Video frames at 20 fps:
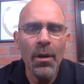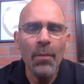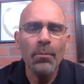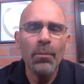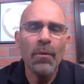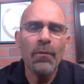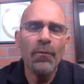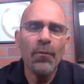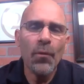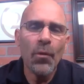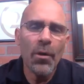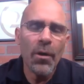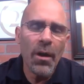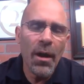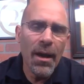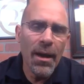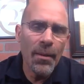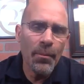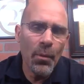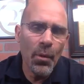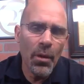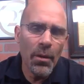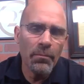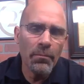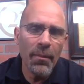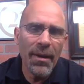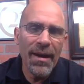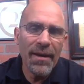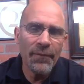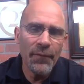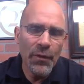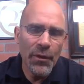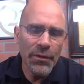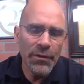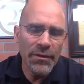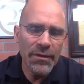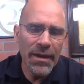before I bought my first